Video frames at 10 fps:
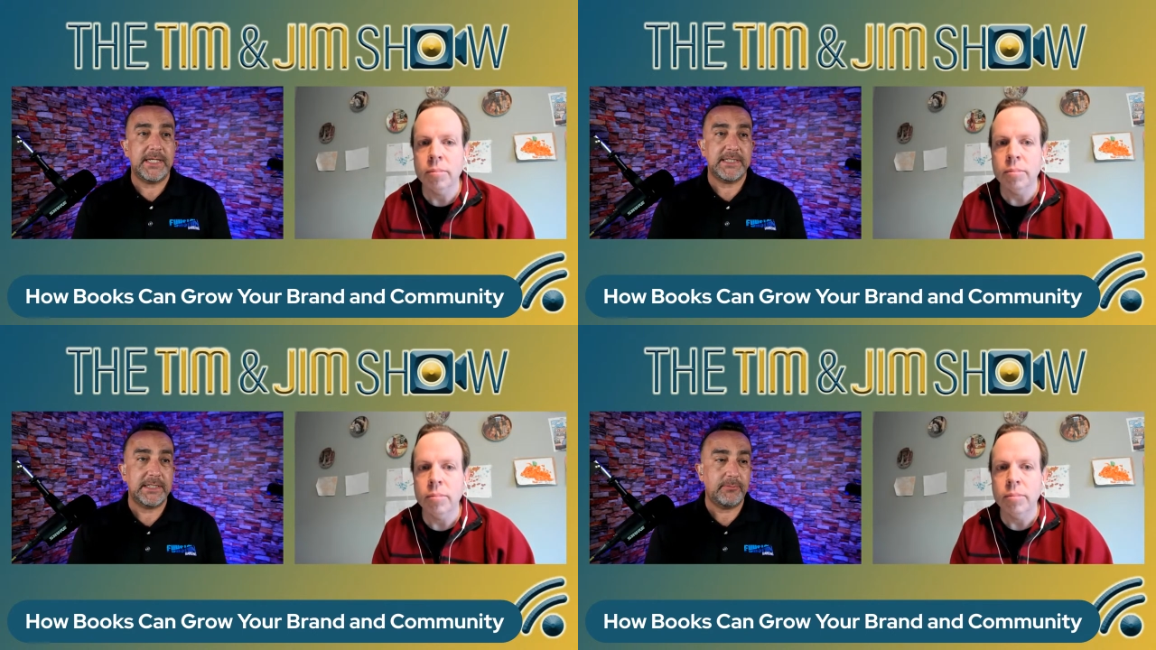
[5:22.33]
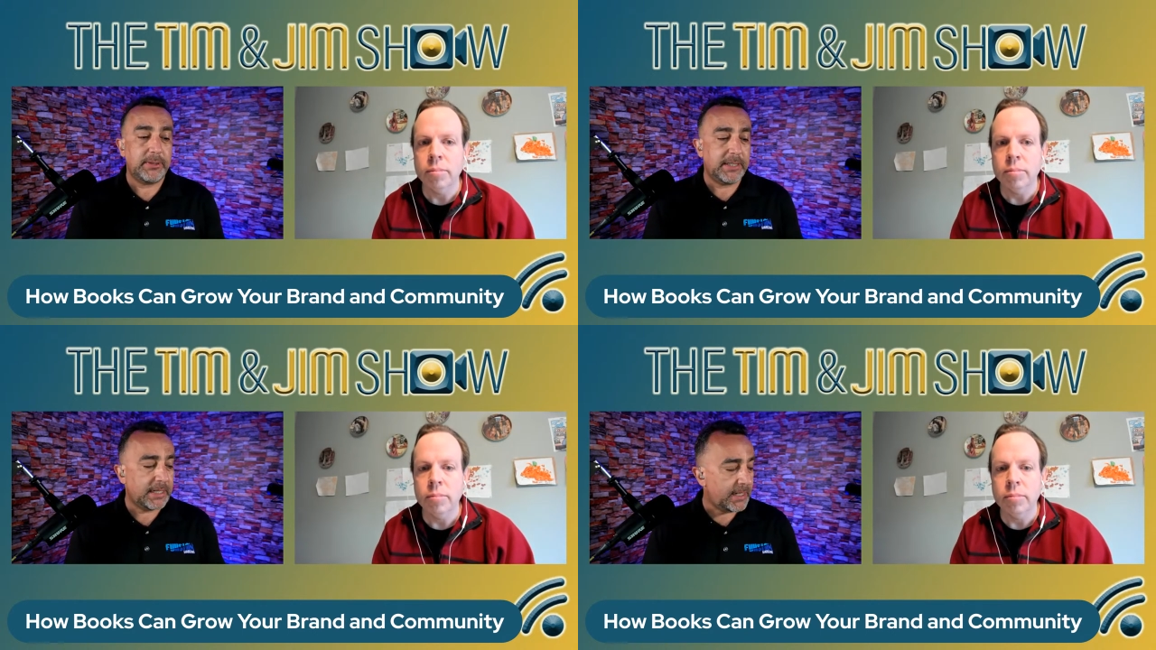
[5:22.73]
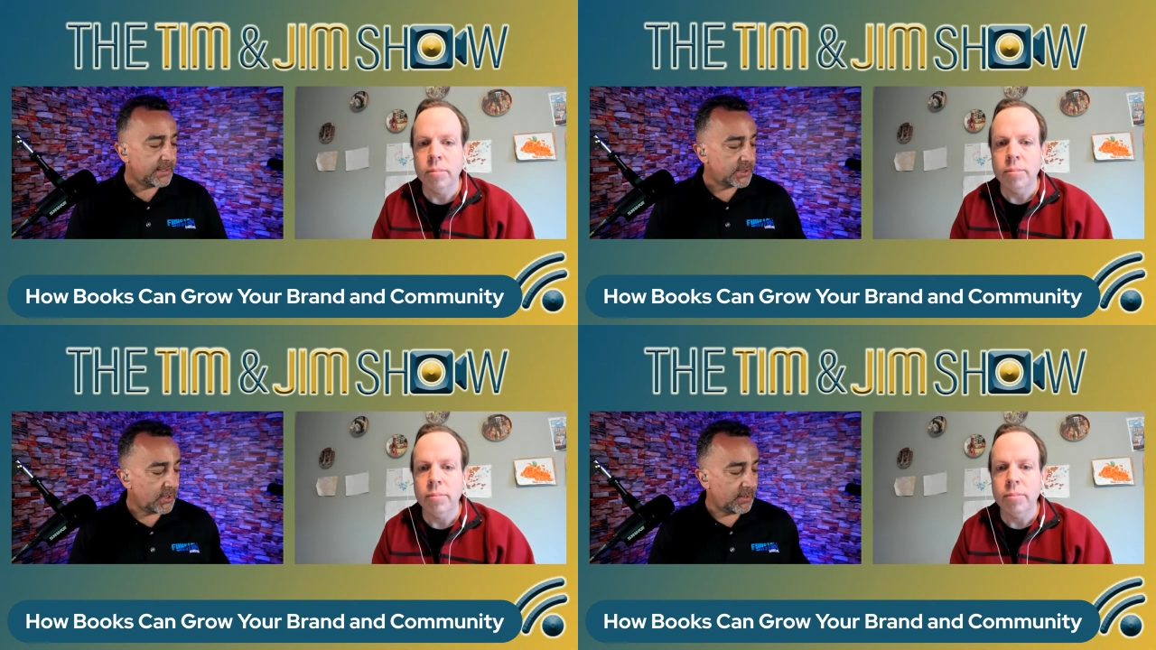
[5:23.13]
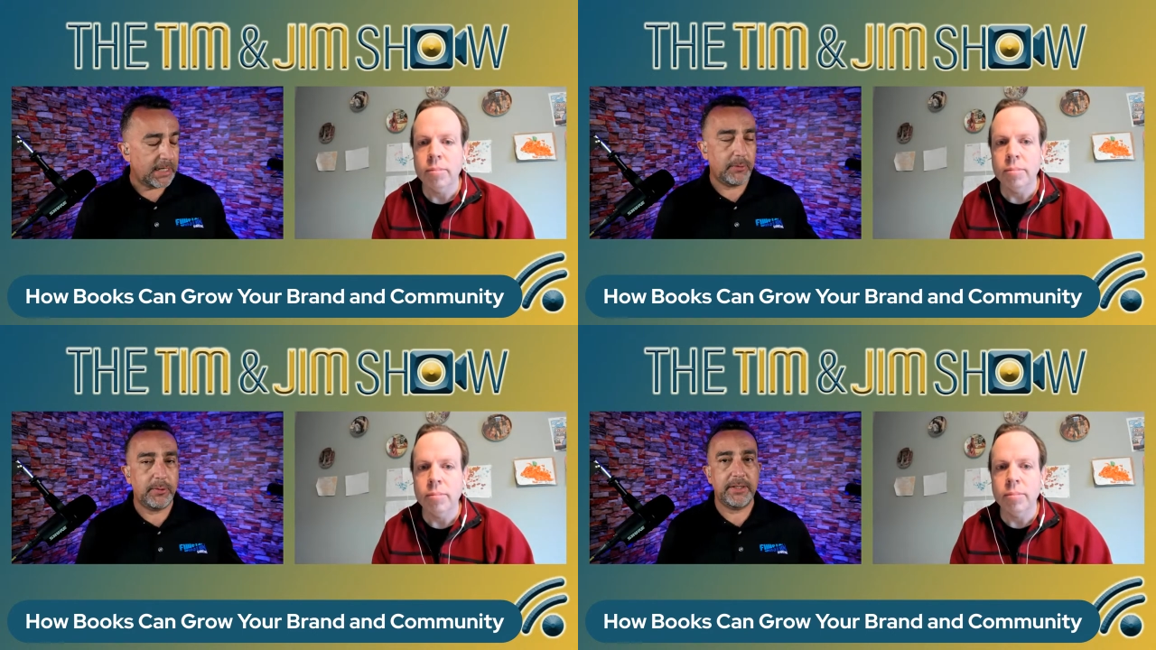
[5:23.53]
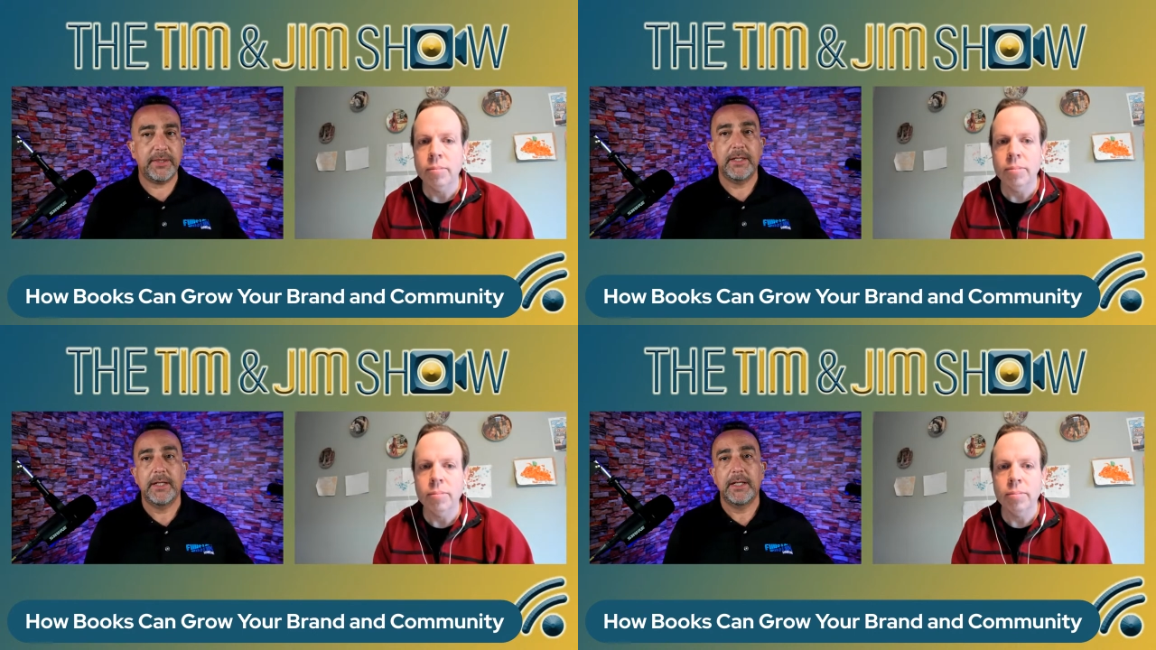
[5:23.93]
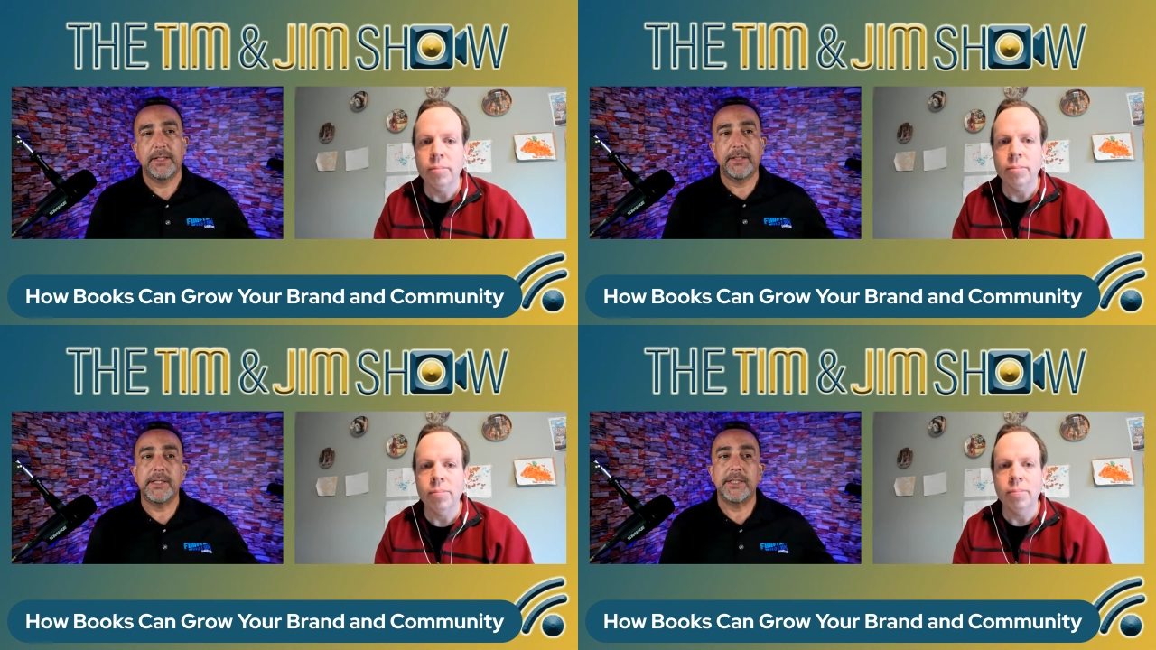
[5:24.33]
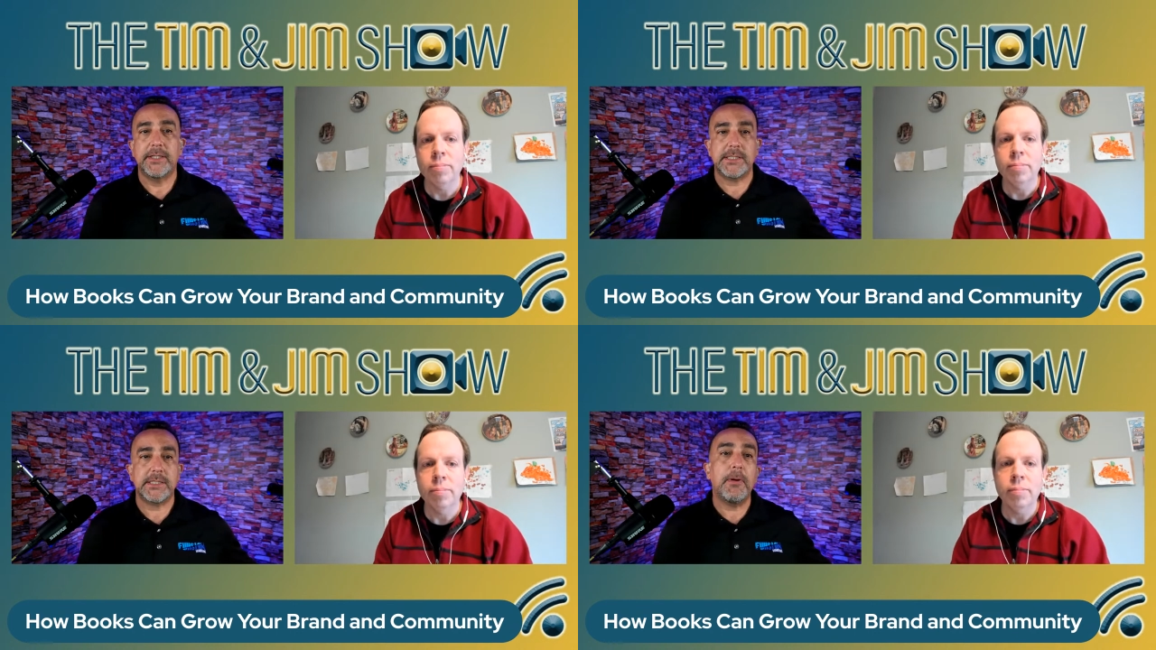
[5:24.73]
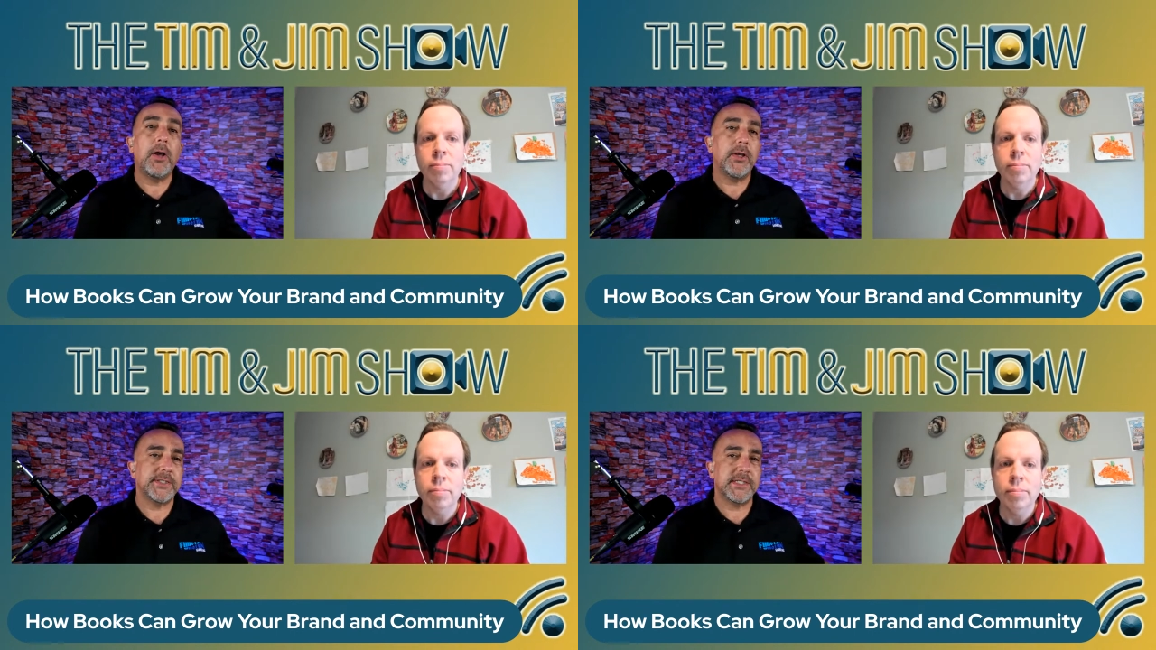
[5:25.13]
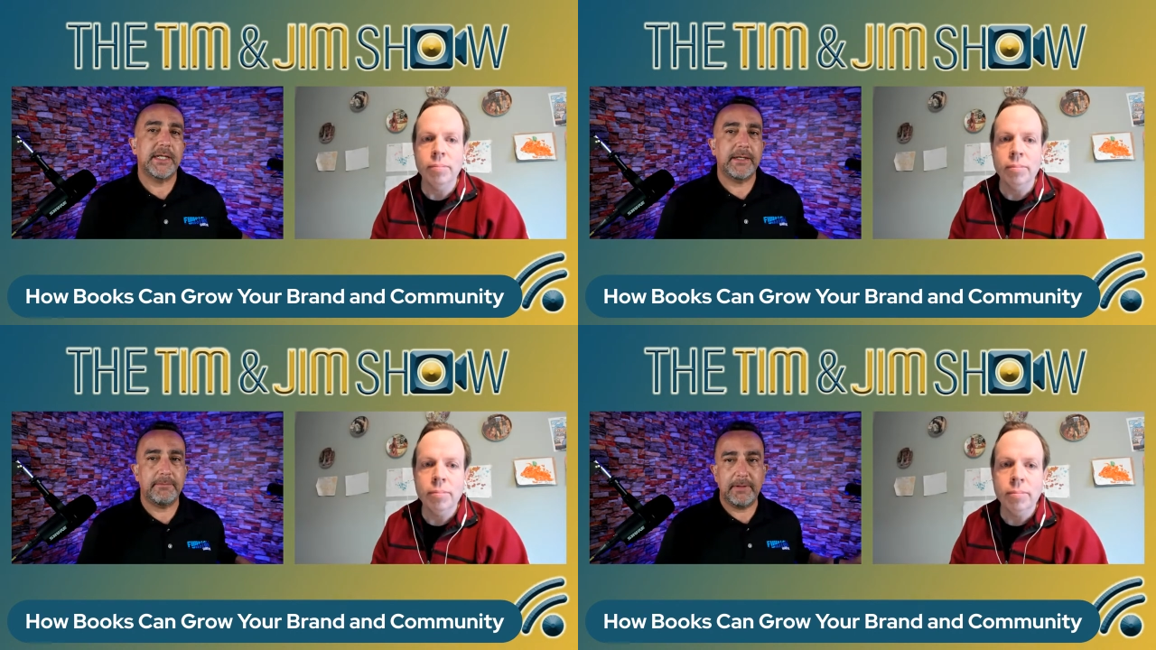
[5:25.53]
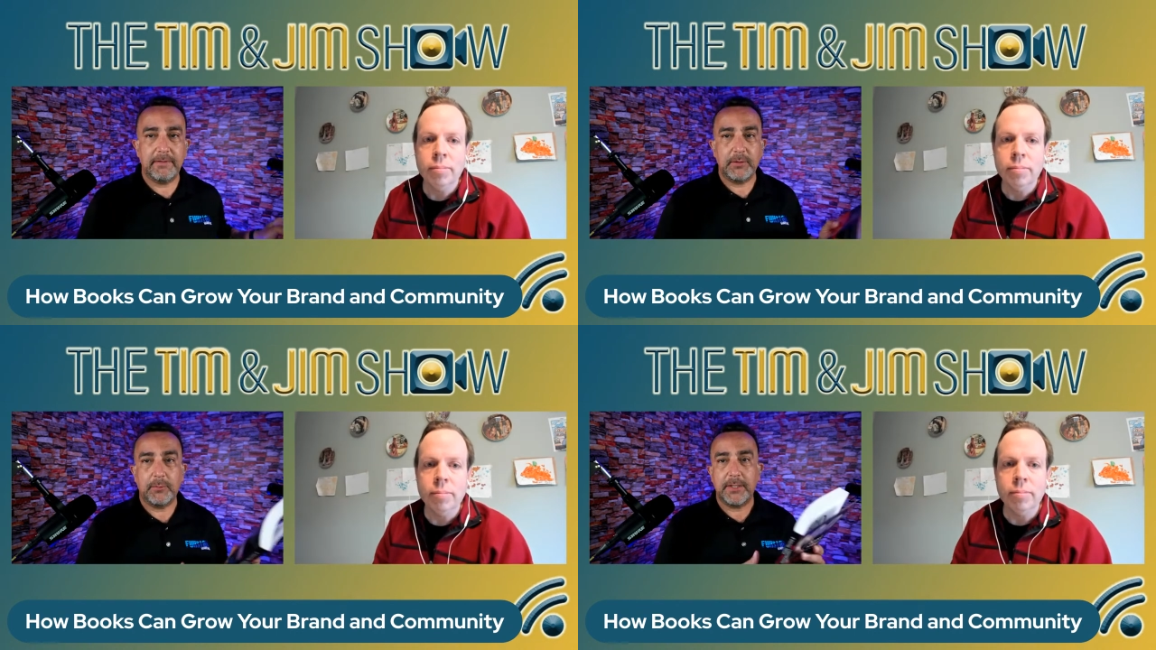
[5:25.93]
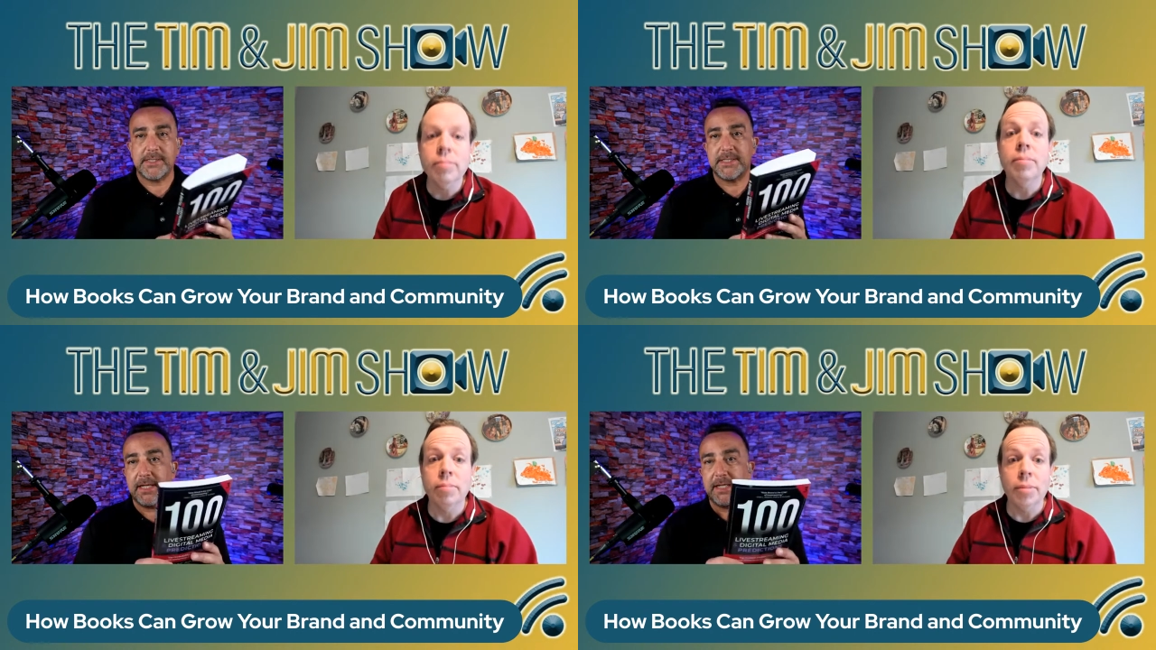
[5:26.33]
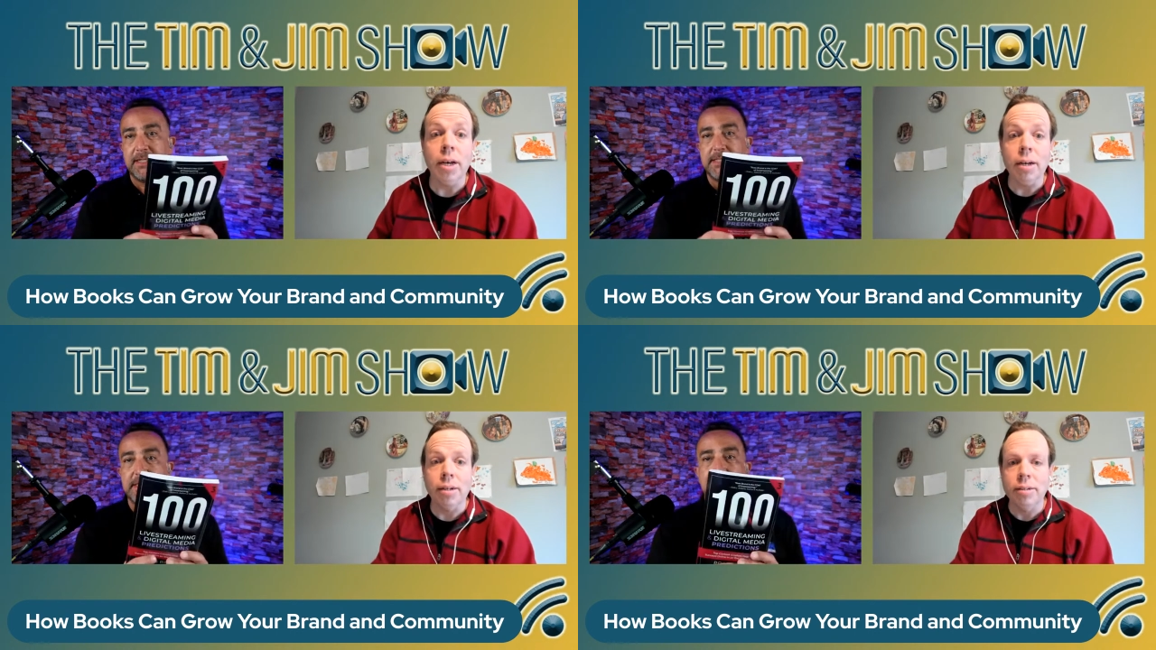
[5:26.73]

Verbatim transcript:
Speaker 1: Tim, we can kind of start out with the, the small step, if you want to say, is yeah.